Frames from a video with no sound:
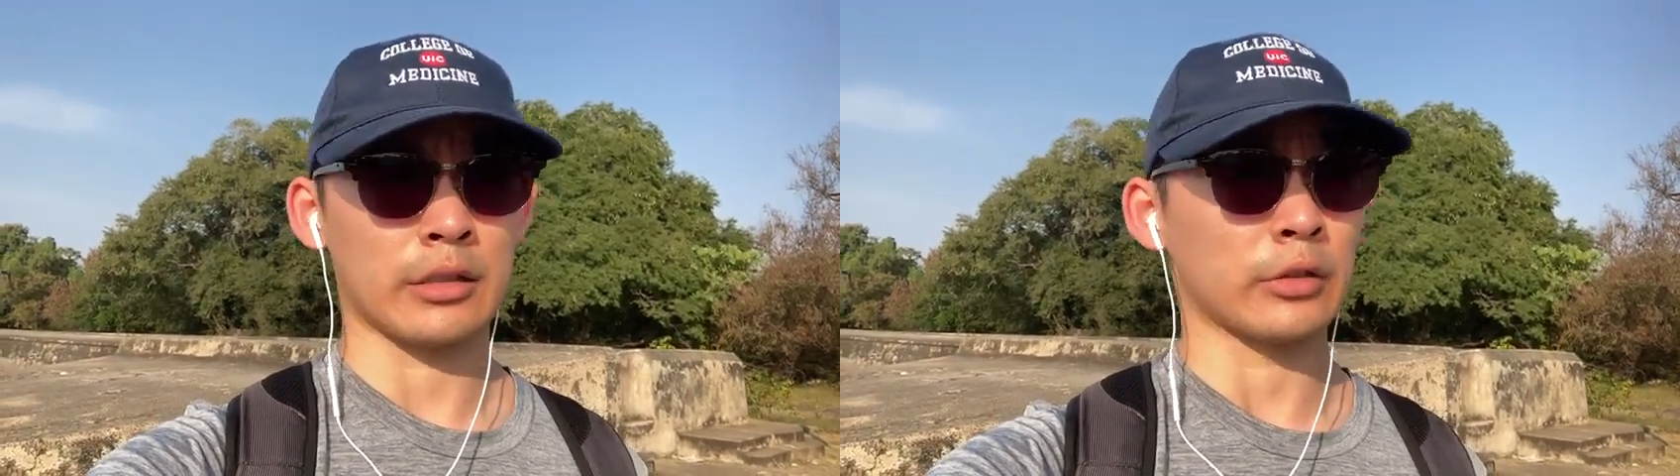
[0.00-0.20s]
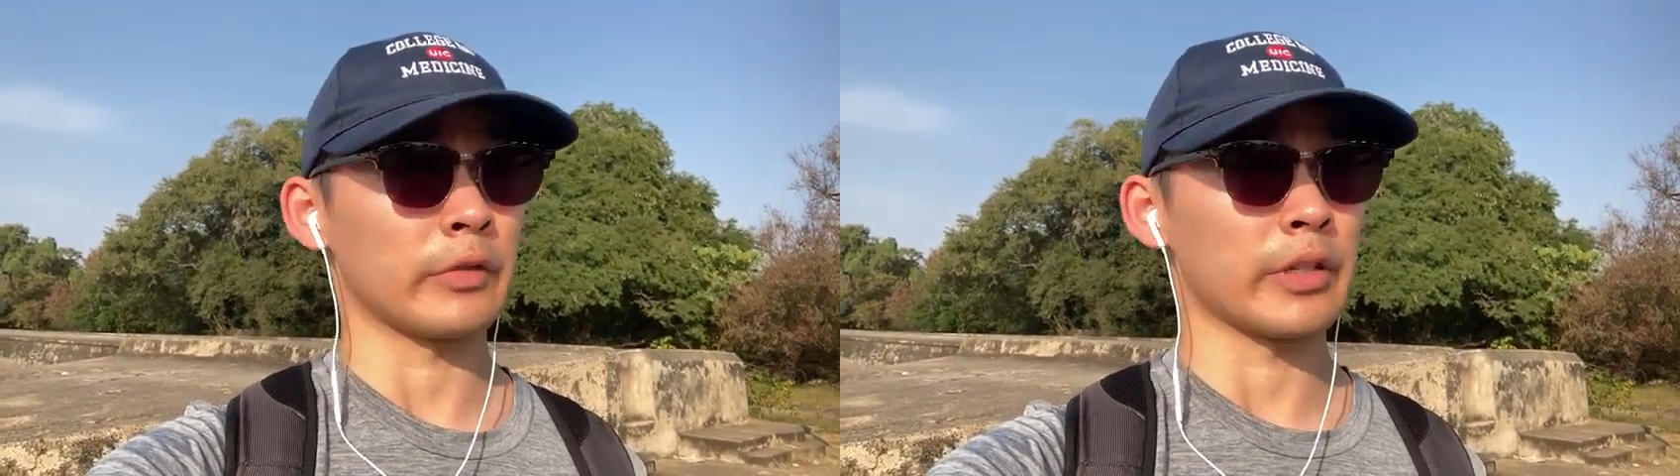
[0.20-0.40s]

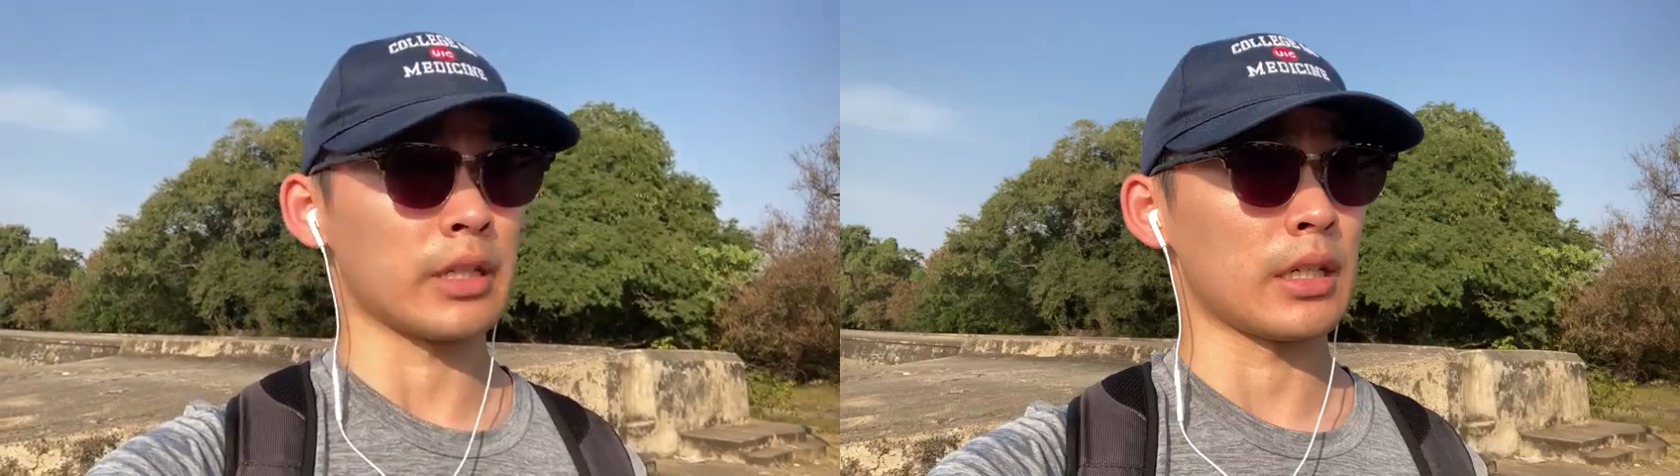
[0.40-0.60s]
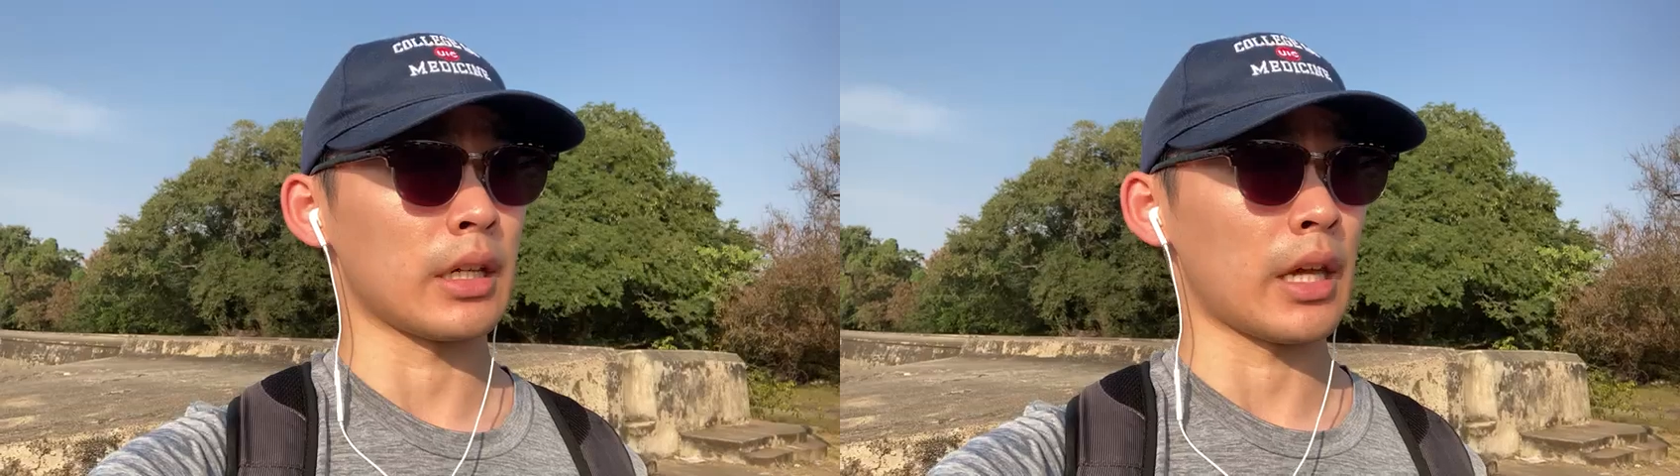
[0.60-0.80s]
or
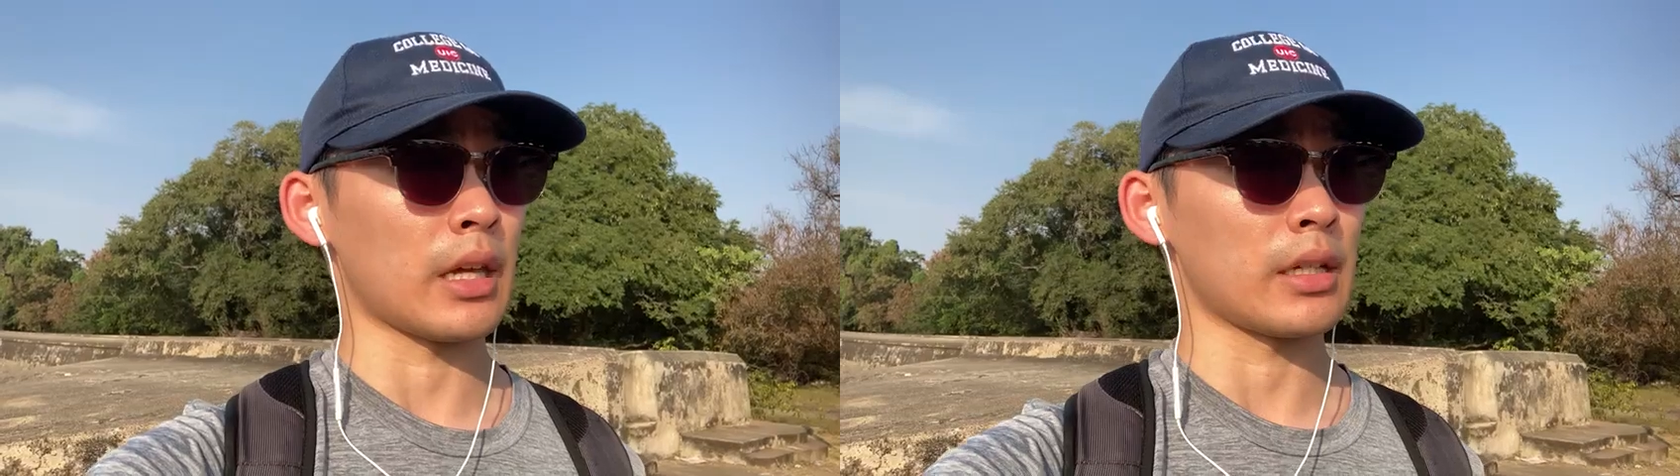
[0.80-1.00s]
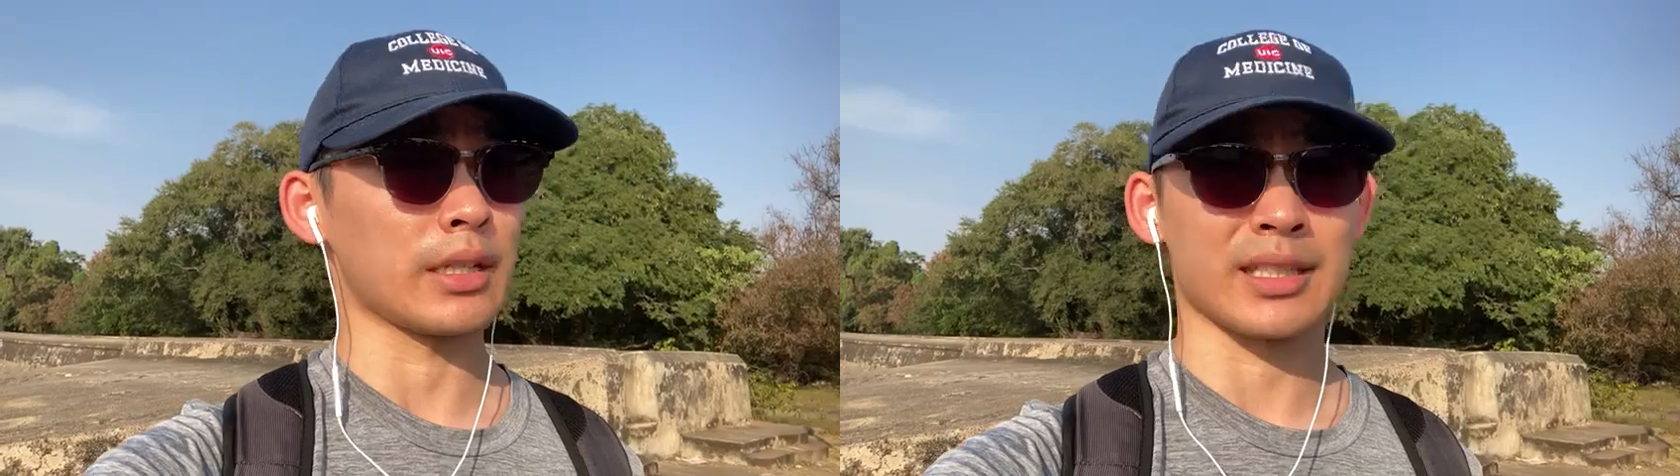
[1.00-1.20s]
visiting
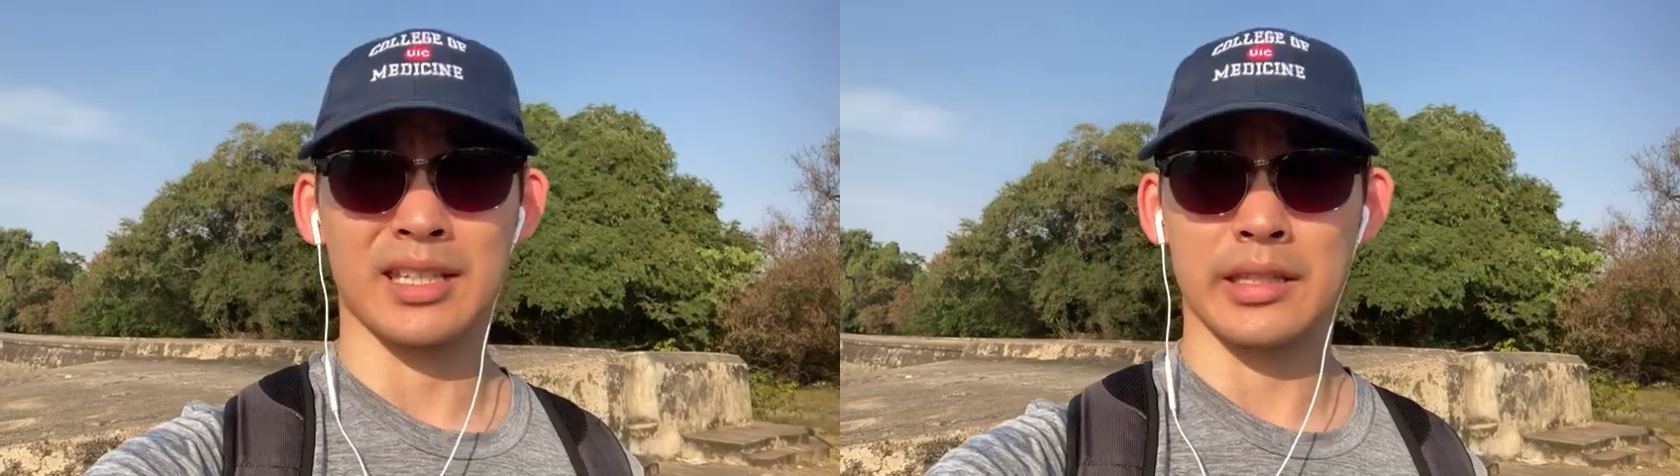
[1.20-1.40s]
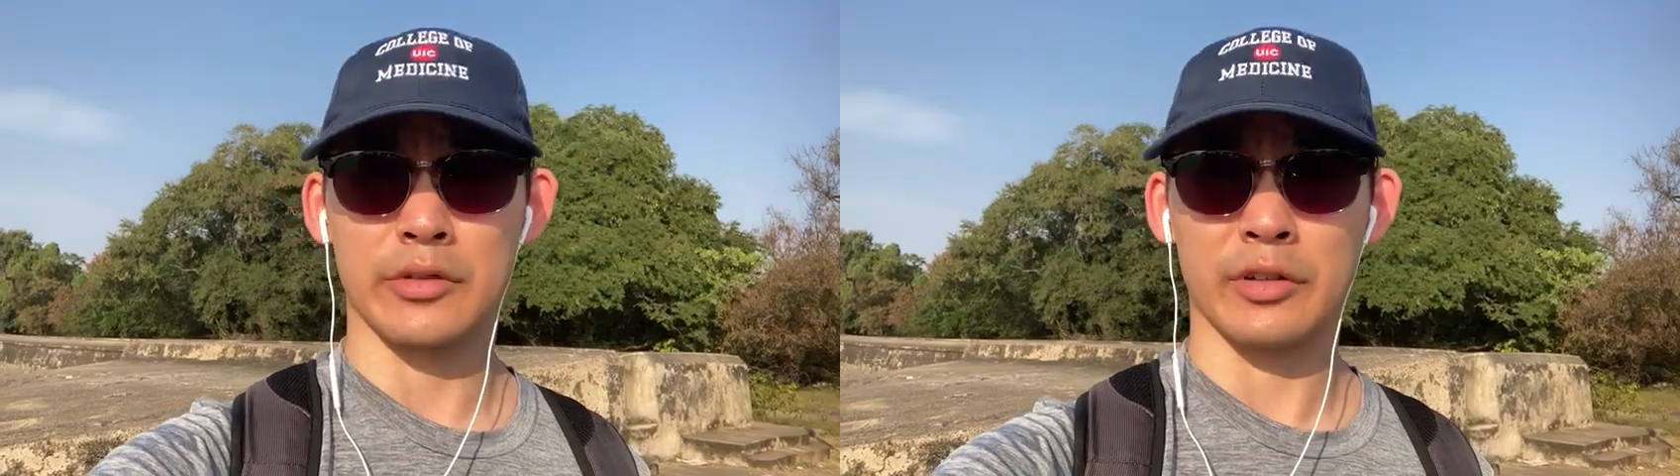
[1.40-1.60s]
a
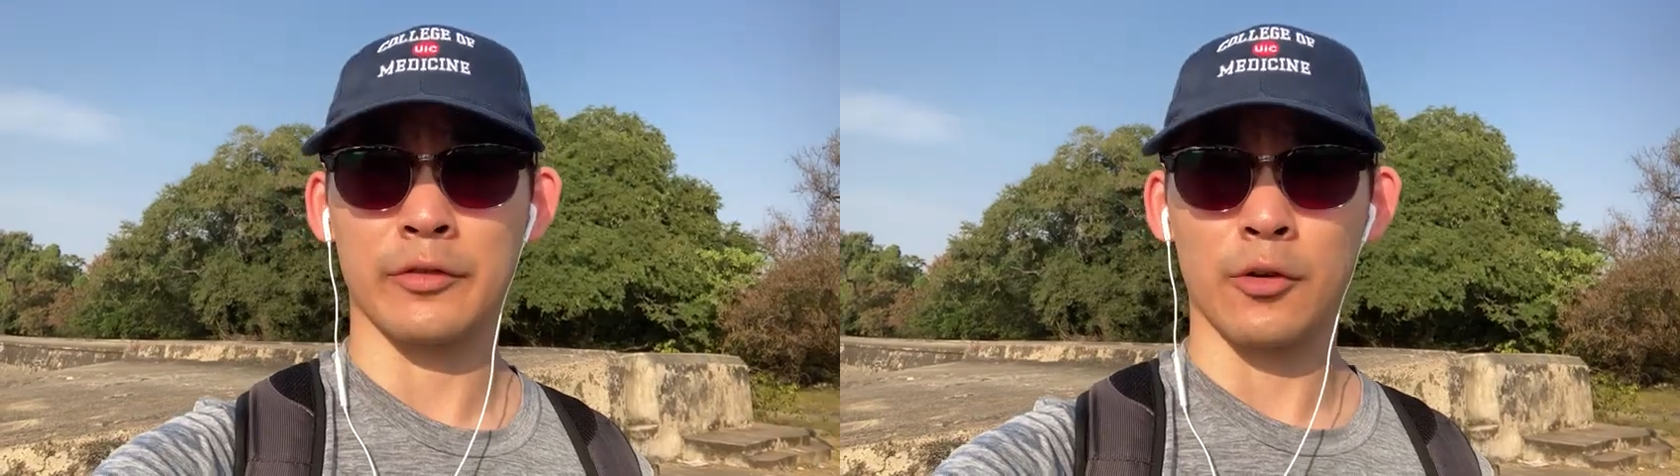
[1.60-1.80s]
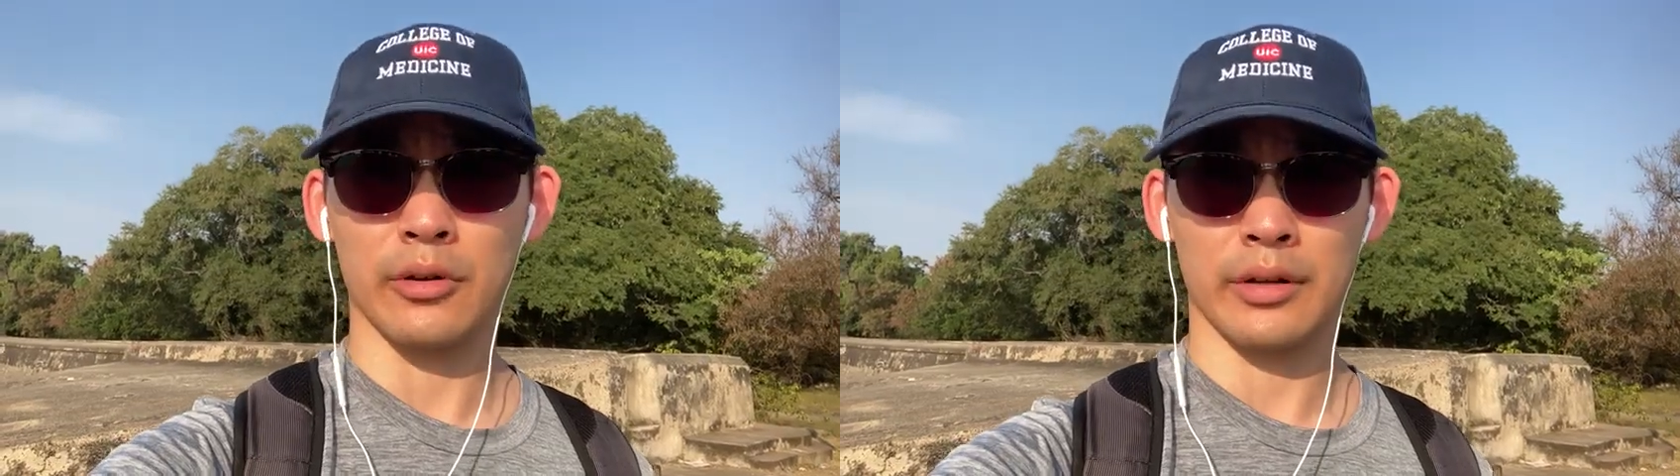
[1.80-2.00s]
16th century
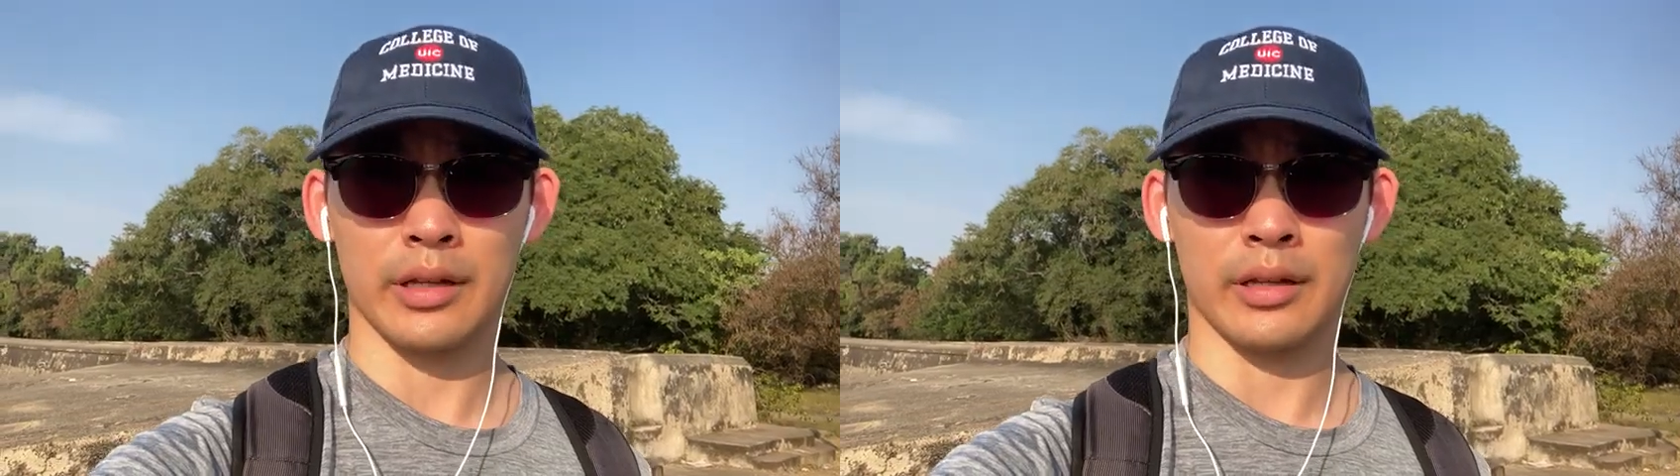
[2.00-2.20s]
fort